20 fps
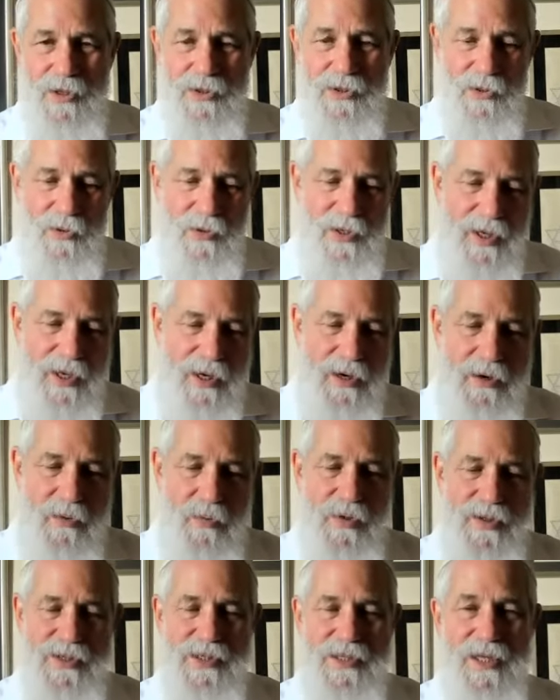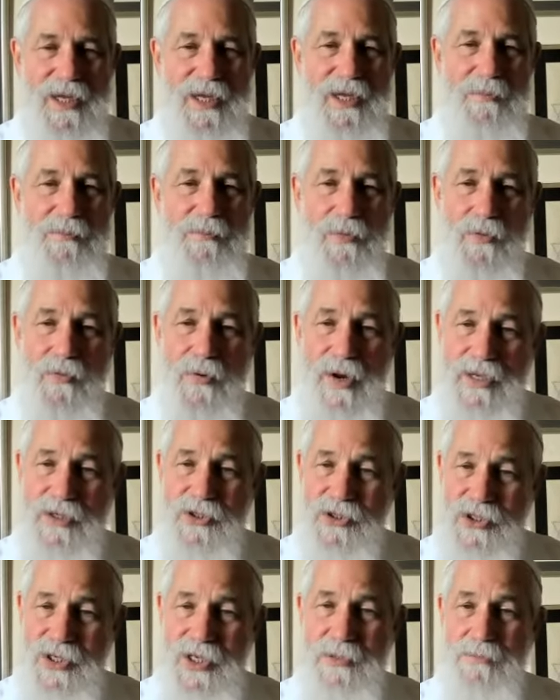So here we see
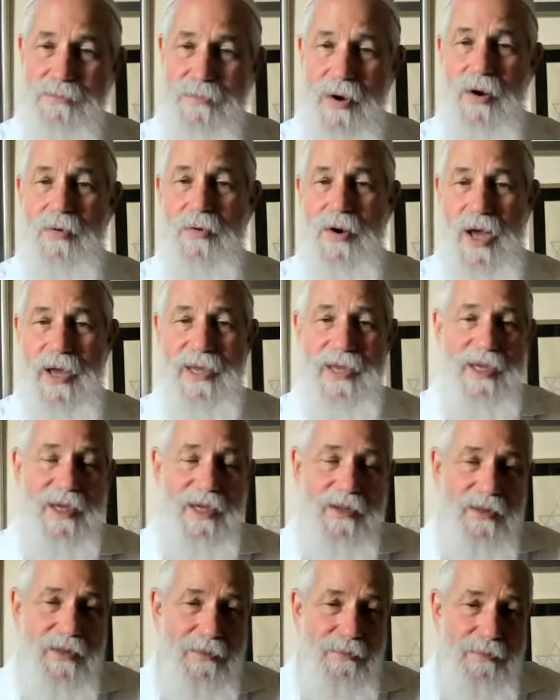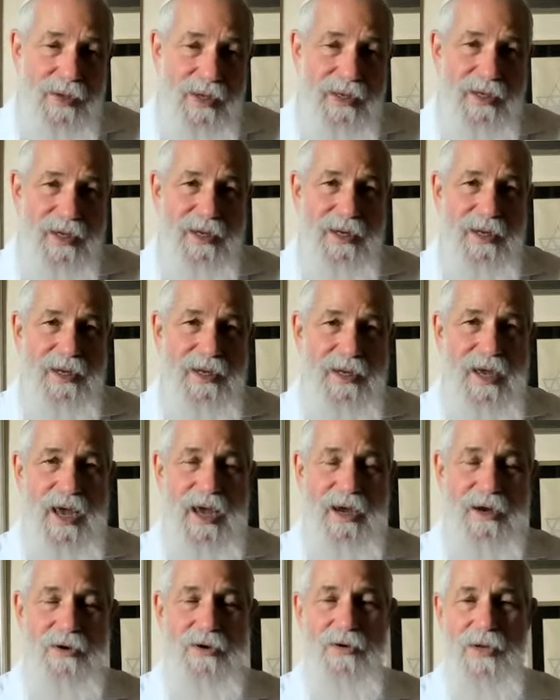Bereshit bara, in the beginning
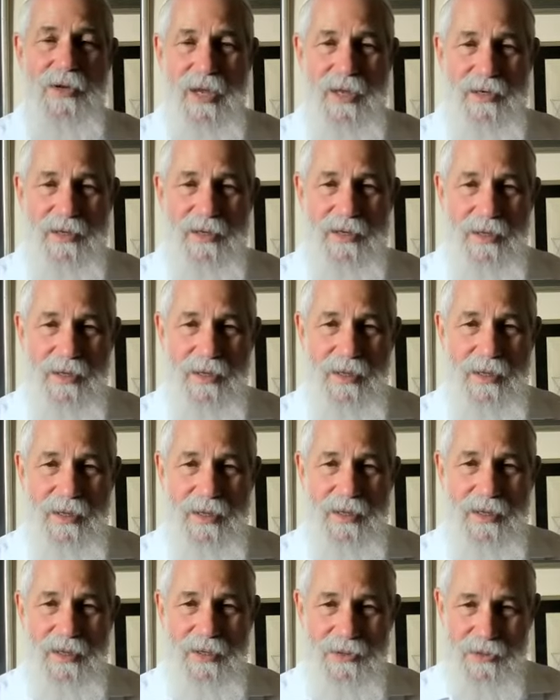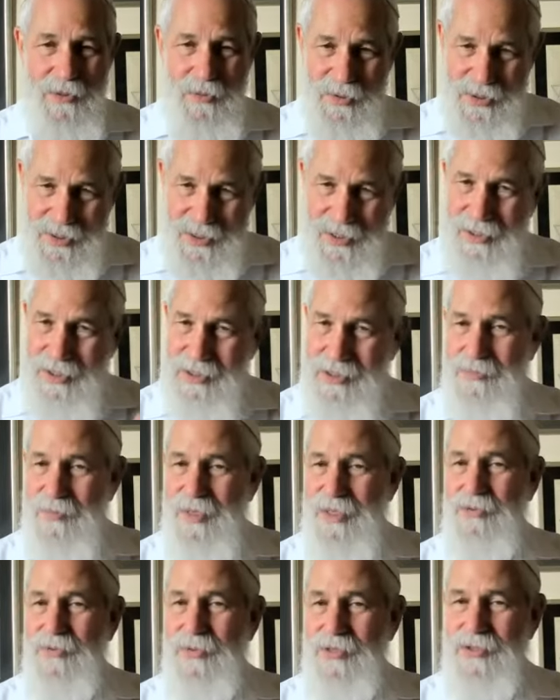God created. So we see this
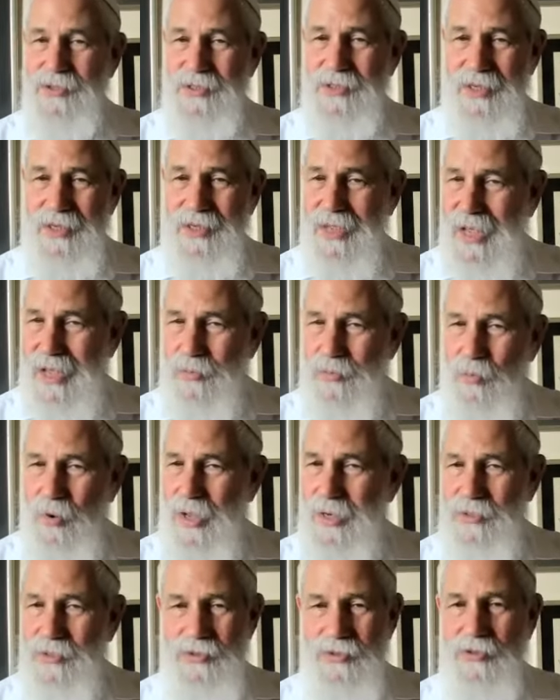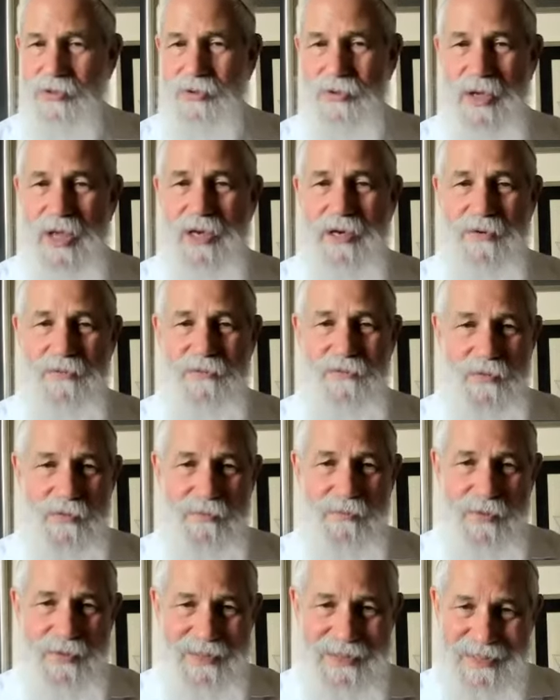midrash that God wanted to create it
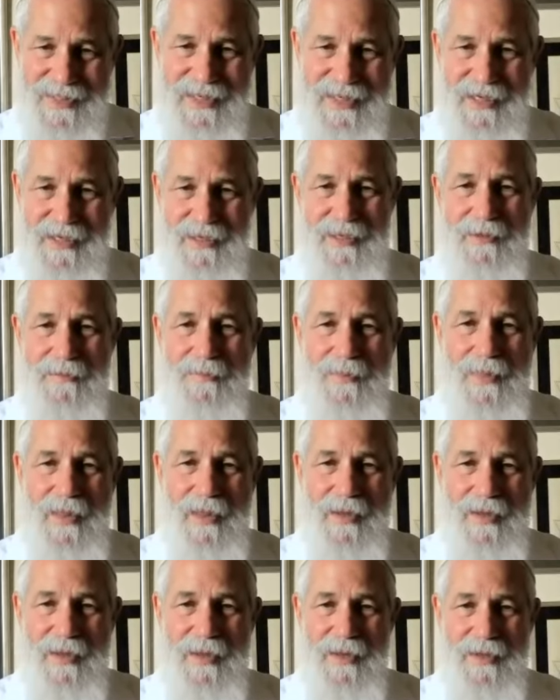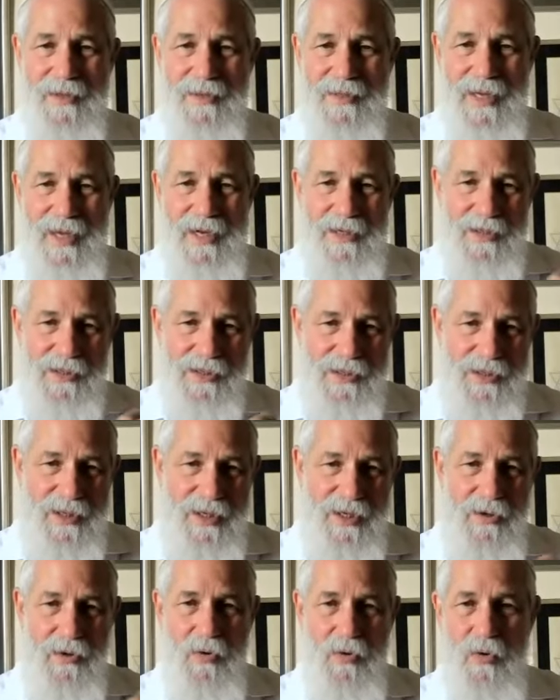from din. That is
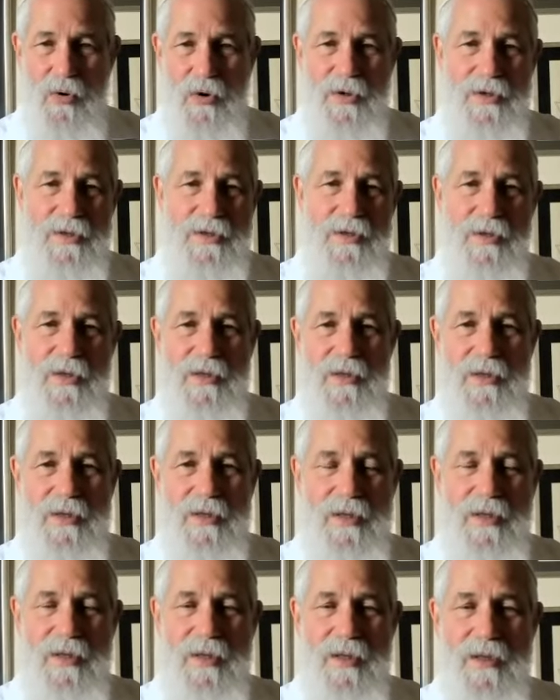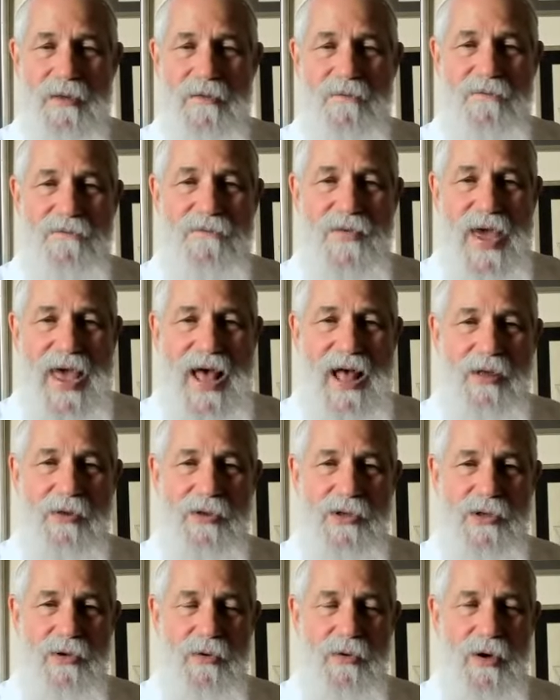the ordinal
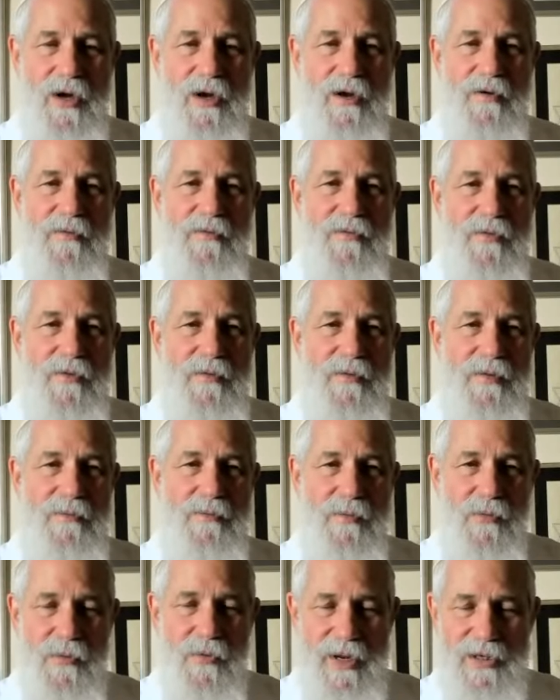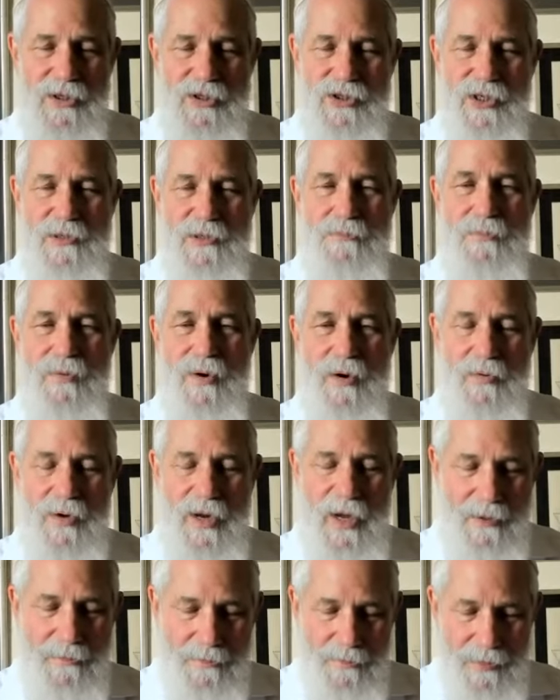value of Bereshit
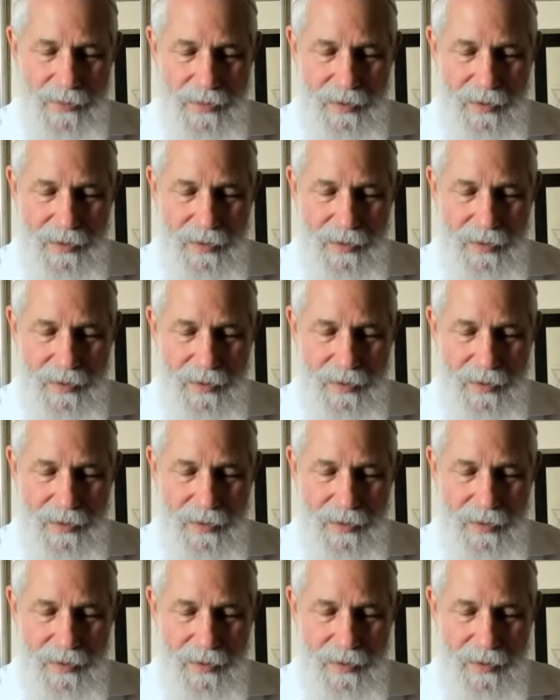bara.